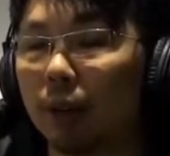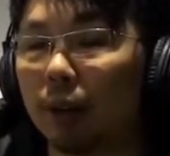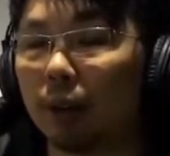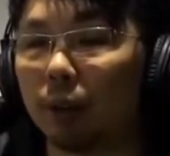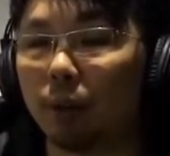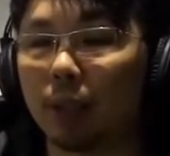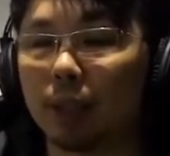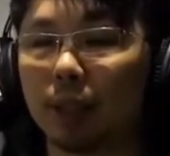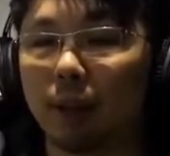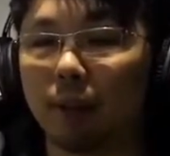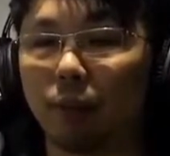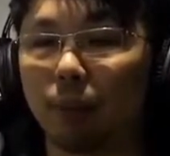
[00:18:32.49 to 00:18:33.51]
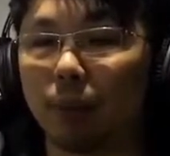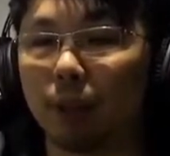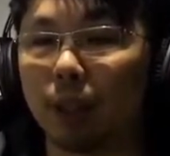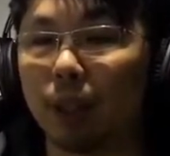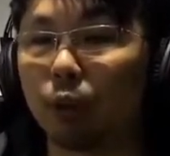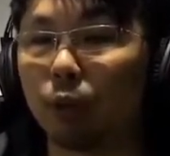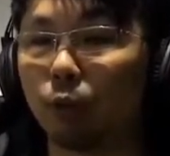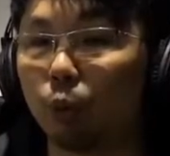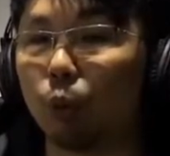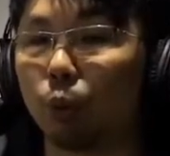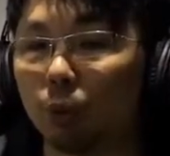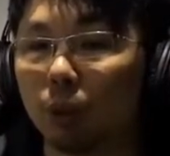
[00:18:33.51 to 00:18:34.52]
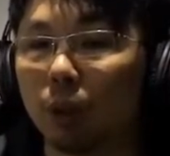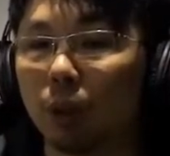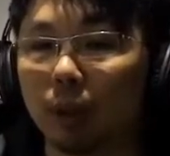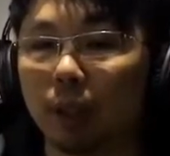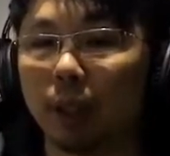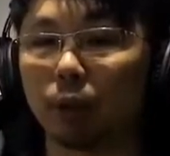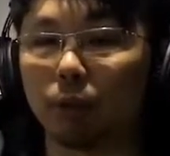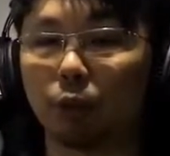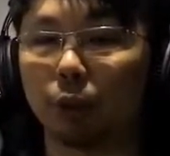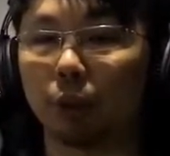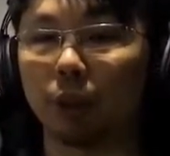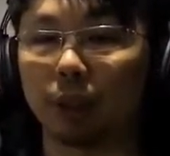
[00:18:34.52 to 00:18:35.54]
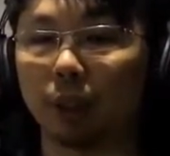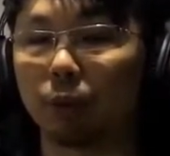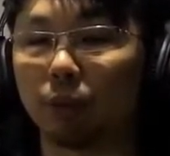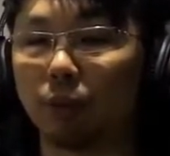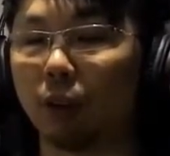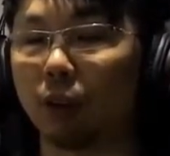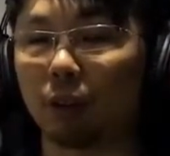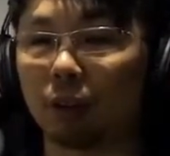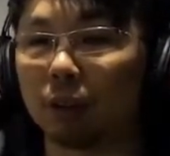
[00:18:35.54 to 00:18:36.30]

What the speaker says: You can start from already. Then groove 2, okay, groove 3, then groove 4.